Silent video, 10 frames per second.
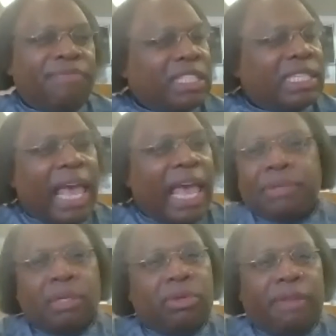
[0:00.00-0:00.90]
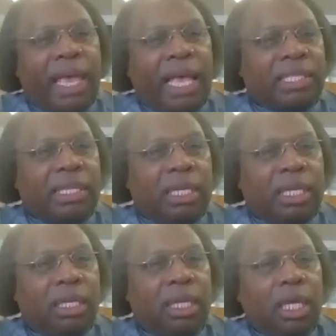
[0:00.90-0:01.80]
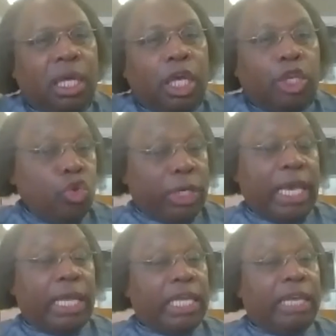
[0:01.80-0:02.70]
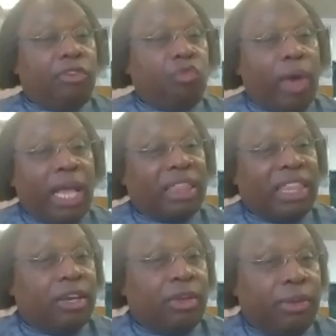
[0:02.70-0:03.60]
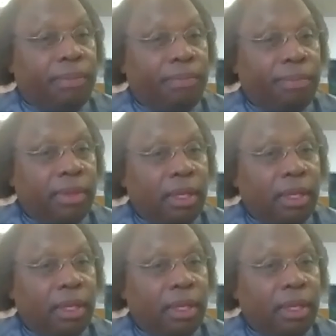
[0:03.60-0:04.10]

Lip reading: It's absolutely fascinating. You can't even write theater.